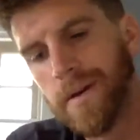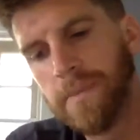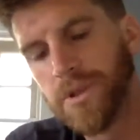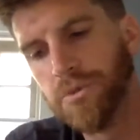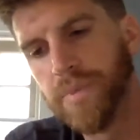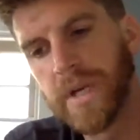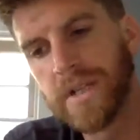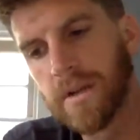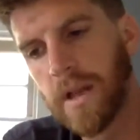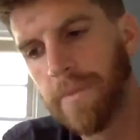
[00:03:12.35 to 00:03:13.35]
"I'm too big
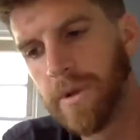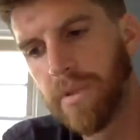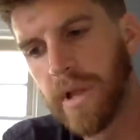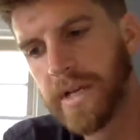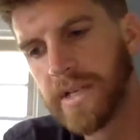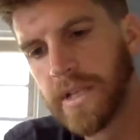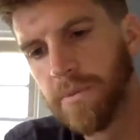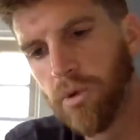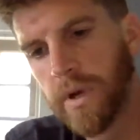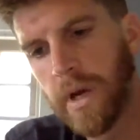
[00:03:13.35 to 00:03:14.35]
to climb and play," said the
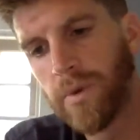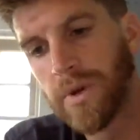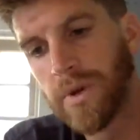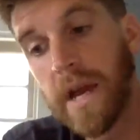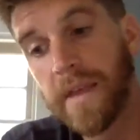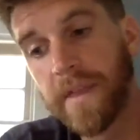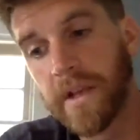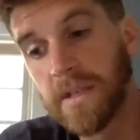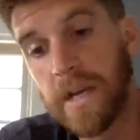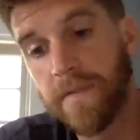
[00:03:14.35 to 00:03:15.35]
boy. "I want to buy
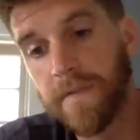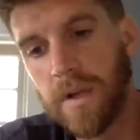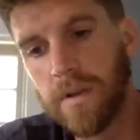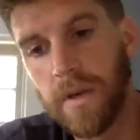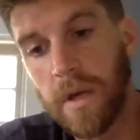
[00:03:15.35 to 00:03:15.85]
things and have fun.